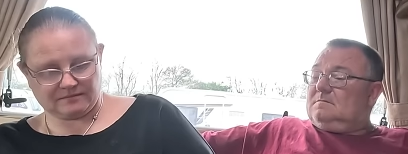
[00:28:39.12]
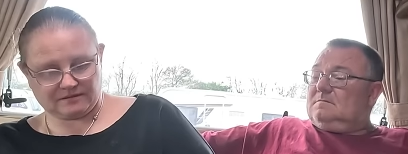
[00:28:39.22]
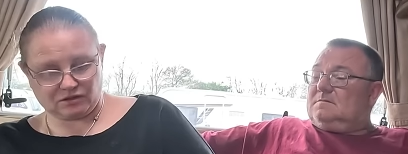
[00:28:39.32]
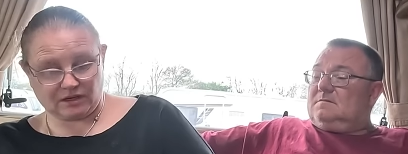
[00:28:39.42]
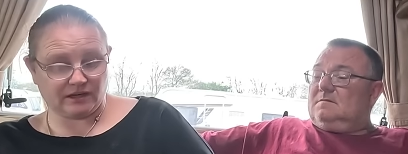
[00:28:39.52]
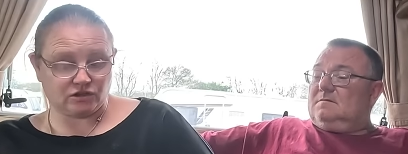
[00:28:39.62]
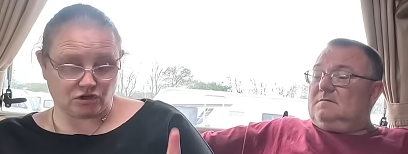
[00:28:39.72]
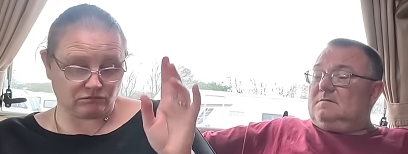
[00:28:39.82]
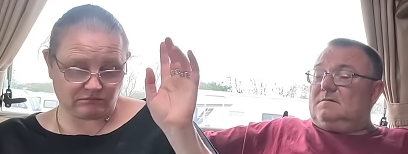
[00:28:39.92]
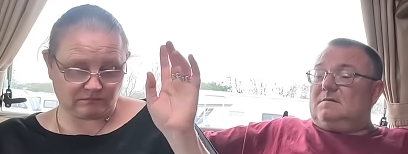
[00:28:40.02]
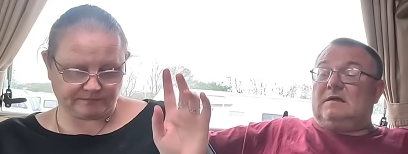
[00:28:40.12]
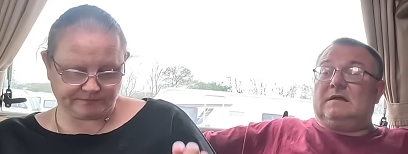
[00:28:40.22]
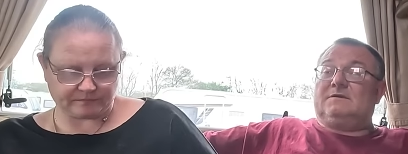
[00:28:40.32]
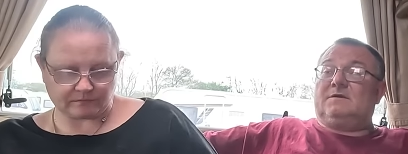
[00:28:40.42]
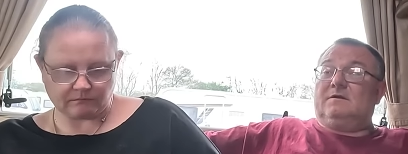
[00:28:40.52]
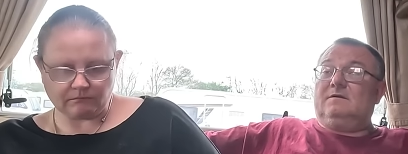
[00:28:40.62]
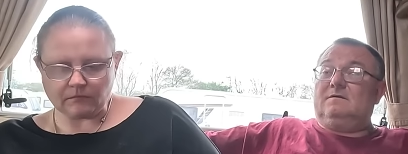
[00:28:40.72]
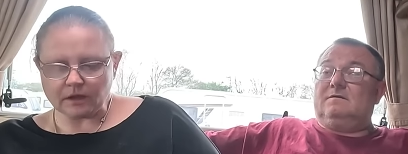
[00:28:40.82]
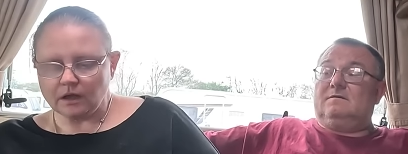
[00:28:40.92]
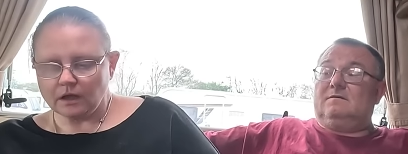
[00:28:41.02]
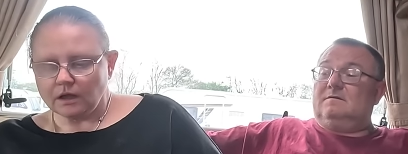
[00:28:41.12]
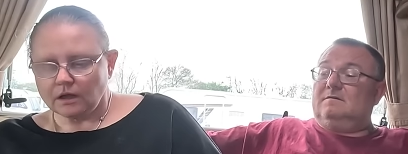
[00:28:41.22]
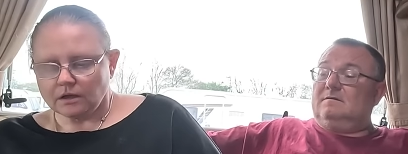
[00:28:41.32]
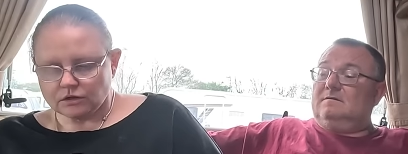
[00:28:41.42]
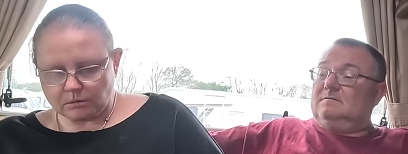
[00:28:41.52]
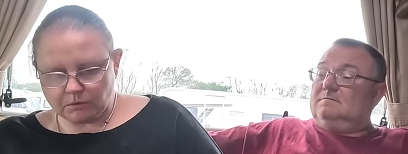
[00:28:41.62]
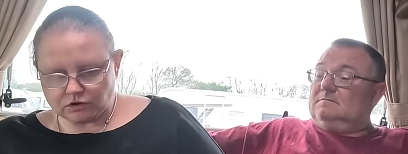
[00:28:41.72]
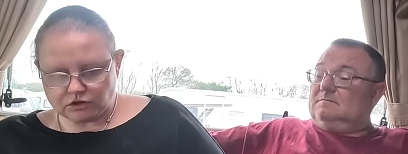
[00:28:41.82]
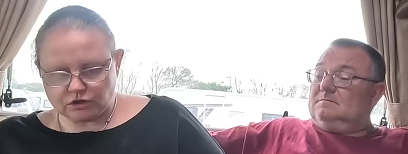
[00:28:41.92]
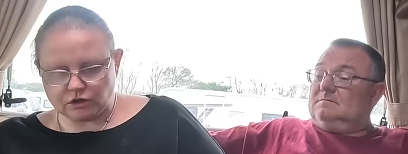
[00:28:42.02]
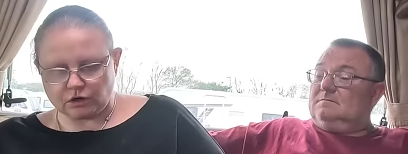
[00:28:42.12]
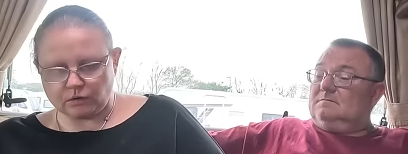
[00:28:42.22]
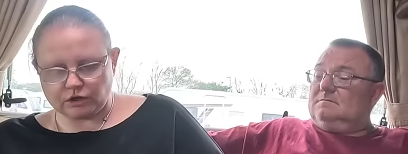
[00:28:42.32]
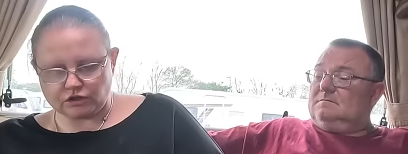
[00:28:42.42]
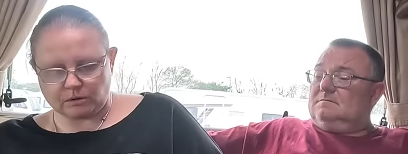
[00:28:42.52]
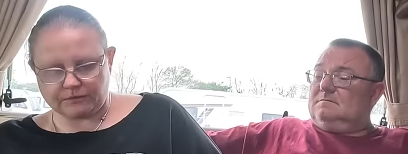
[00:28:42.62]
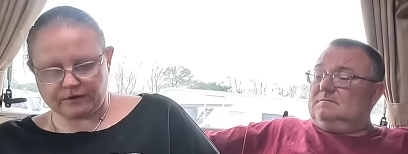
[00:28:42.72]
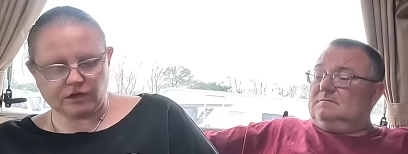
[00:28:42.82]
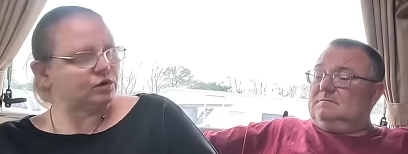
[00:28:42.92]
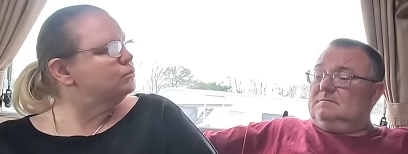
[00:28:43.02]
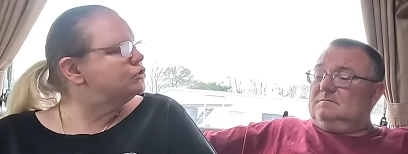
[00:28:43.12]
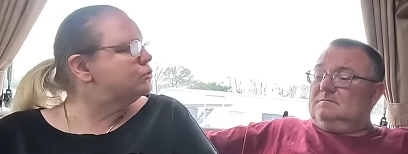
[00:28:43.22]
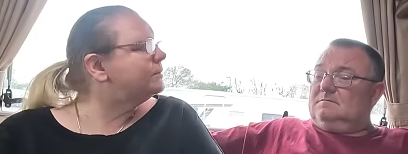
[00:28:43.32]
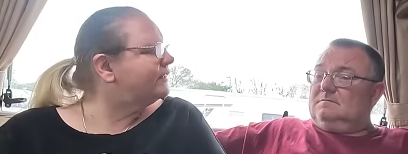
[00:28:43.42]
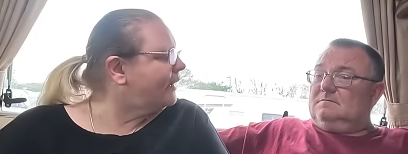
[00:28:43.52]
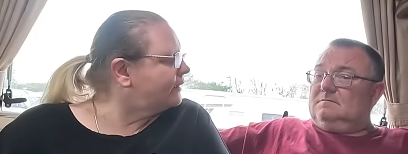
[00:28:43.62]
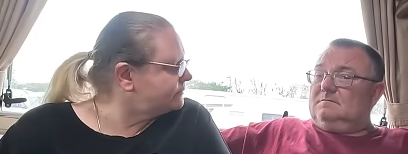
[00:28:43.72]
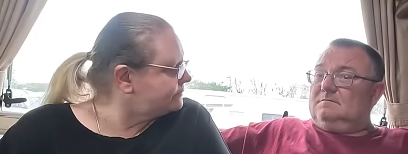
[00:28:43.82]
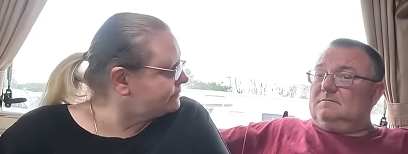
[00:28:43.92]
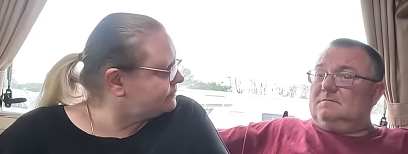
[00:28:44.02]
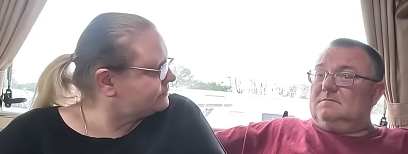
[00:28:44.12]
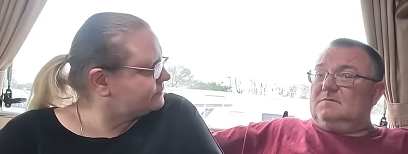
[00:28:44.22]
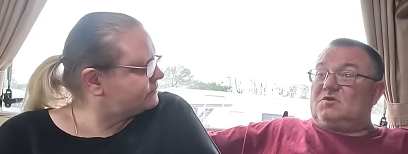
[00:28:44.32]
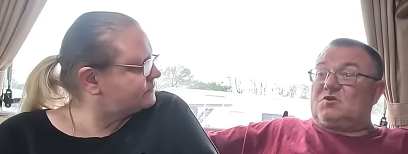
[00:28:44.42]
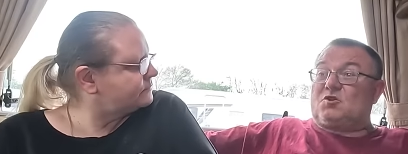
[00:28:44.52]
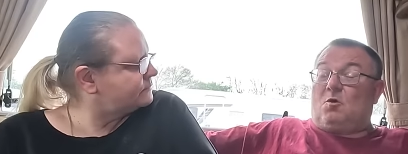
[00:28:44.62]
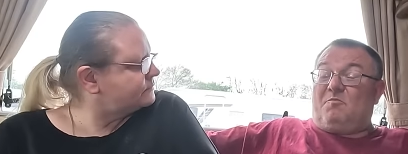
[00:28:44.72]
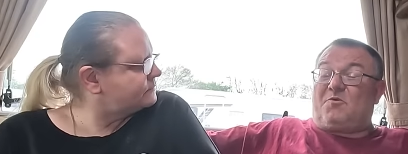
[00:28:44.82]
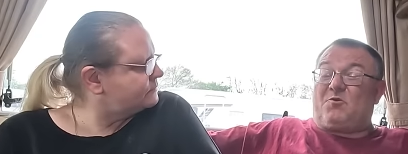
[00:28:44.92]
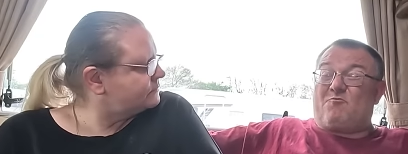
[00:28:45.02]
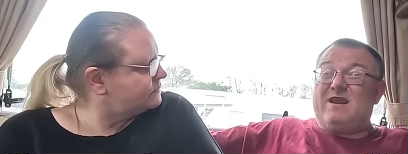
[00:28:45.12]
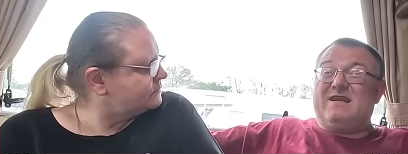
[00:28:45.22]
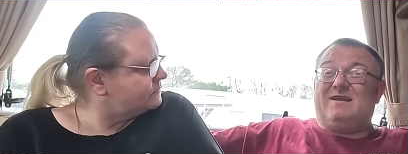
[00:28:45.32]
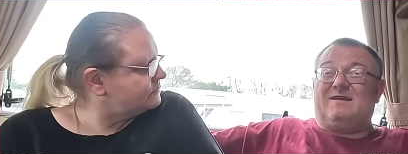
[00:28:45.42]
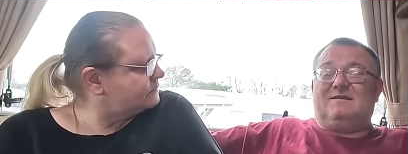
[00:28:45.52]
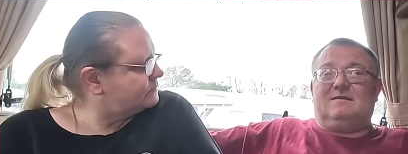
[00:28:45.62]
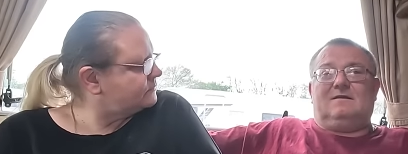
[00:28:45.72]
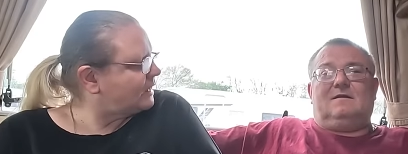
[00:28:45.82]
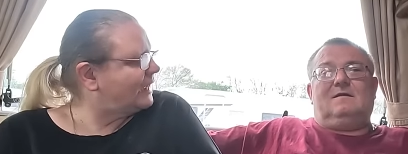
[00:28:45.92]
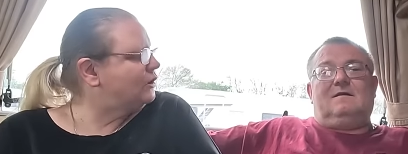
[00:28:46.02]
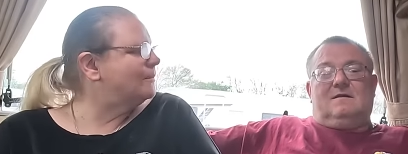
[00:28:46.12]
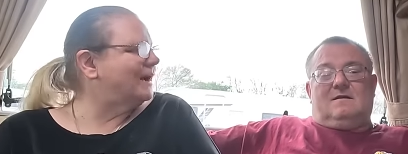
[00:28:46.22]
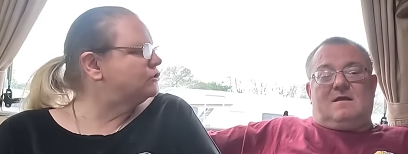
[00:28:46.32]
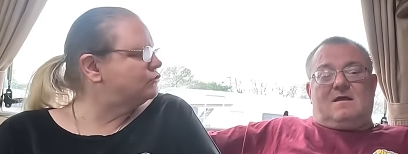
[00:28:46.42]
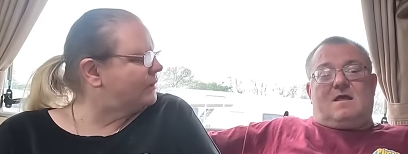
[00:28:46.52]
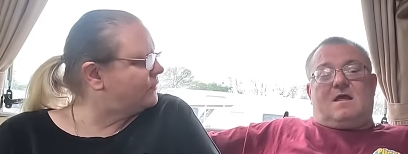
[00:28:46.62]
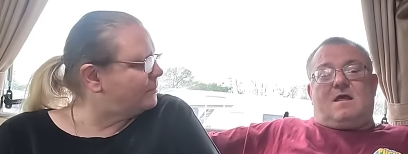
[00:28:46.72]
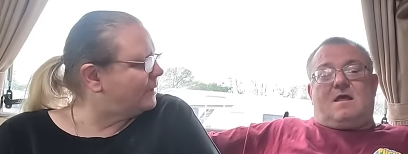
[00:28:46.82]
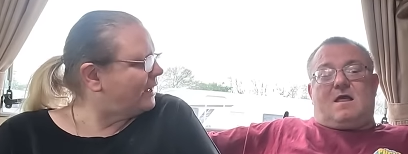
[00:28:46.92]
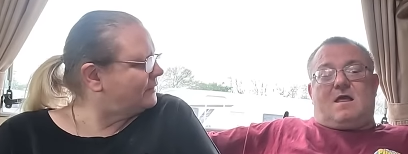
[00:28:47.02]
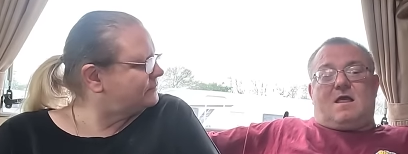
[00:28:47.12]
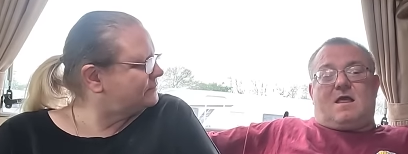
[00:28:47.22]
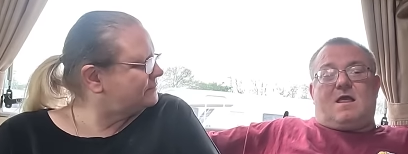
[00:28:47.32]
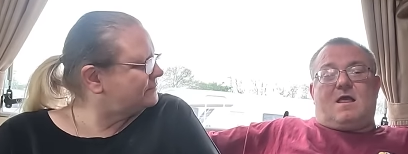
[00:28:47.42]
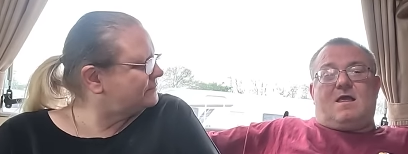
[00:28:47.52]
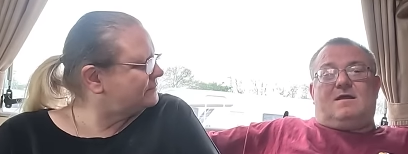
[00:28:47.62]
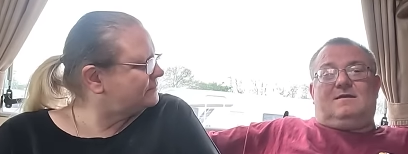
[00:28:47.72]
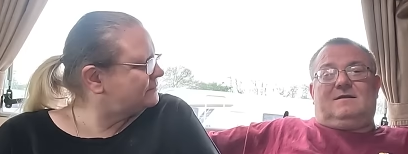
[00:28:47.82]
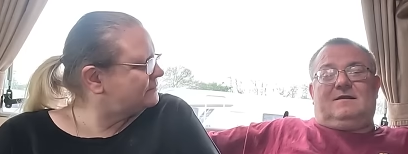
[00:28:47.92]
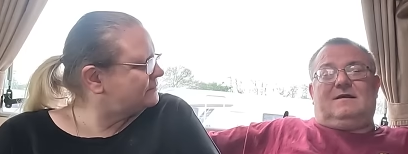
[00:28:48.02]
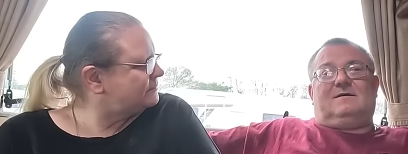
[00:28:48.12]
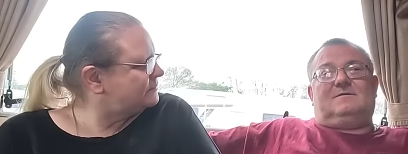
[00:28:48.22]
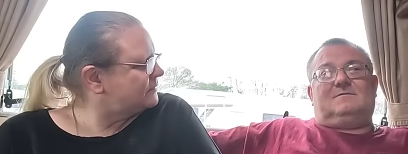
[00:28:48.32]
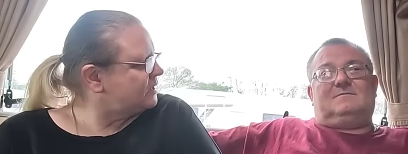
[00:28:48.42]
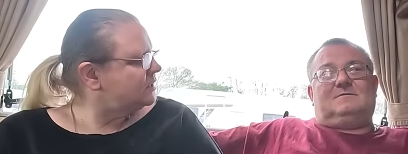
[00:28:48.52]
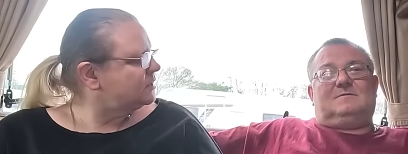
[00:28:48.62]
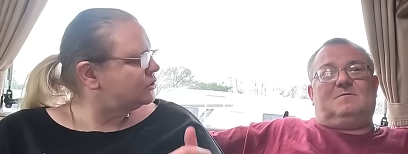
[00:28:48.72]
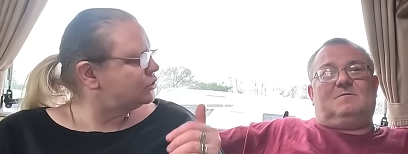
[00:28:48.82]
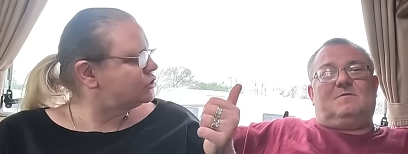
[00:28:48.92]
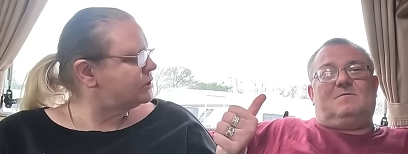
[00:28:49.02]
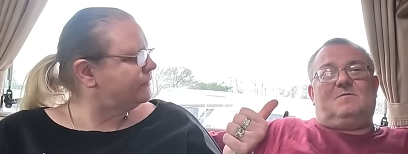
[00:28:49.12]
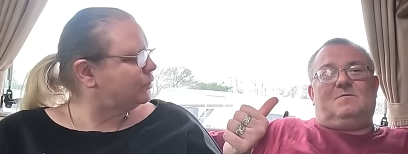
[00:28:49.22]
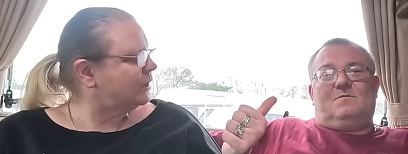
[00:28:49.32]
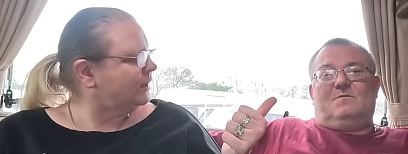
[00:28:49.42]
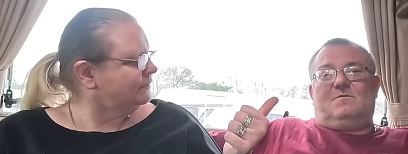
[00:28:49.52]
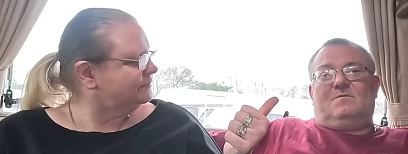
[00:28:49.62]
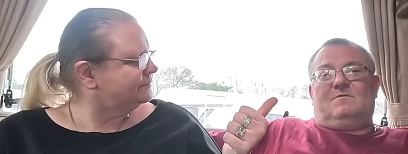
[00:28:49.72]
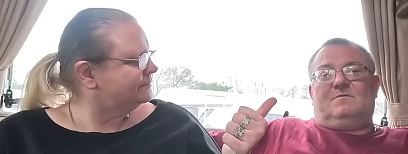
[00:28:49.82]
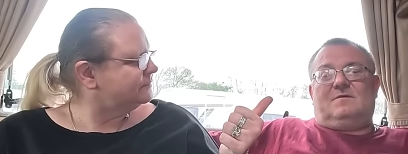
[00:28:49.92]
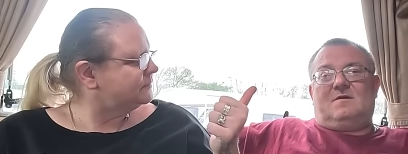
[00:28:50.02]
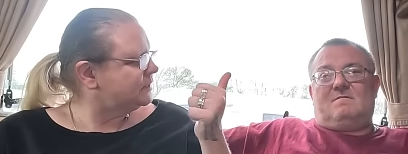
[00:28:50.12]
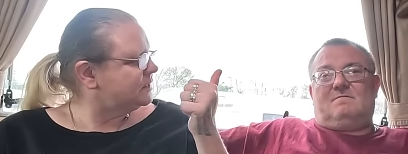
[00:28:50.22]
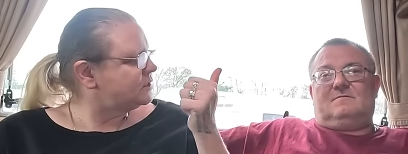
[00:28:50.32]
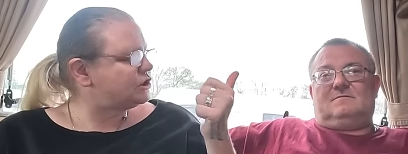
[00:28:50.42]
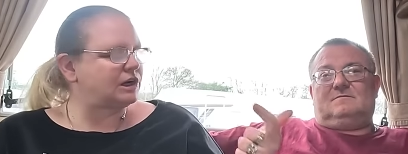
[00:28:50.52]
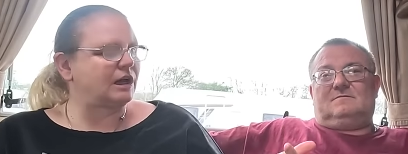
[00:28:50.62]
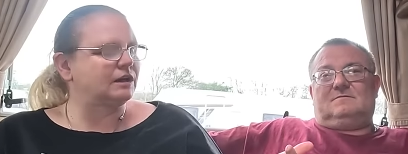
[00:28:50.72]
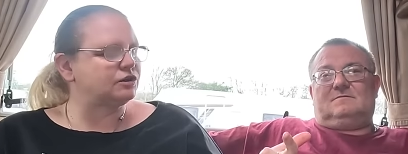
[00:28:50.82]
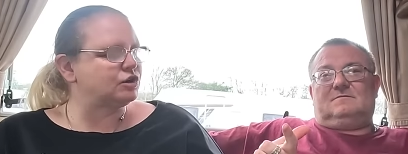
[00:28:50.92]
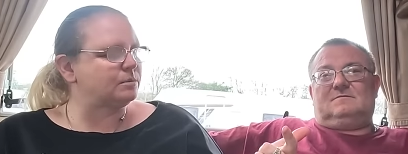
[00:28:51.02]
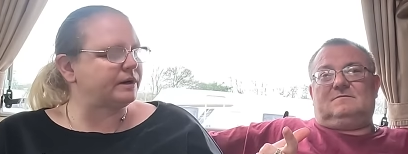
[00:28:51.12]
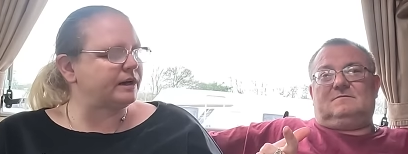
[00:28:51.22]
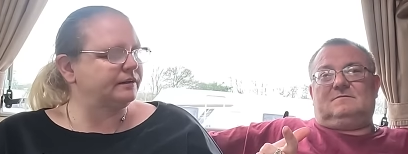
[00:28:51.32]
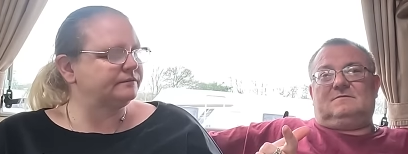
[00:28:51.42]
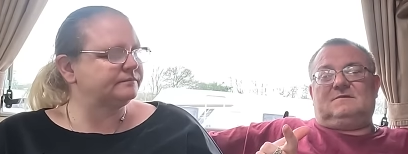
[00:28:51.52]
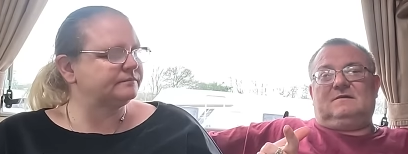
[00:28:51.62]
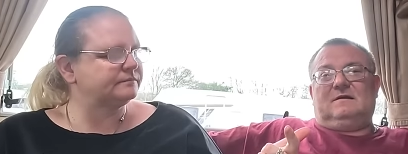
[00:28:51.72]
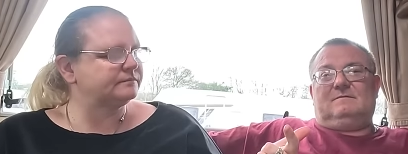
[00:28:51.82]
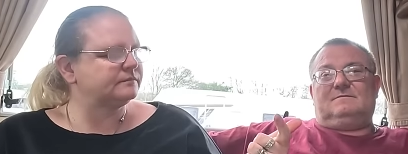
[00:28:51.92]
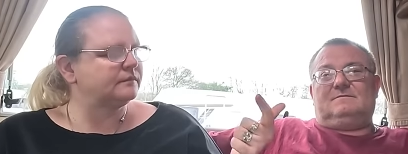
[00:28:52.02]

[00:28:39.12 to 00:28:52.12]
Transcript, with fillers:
Speaker 1: So hiya, John. Hi, John. John wants to know who your top three YouTubers are. Top three? I know mine straight off the bat. Yeah. Dusty Thunder. Yeah. Charlotte Dobre. Yeah.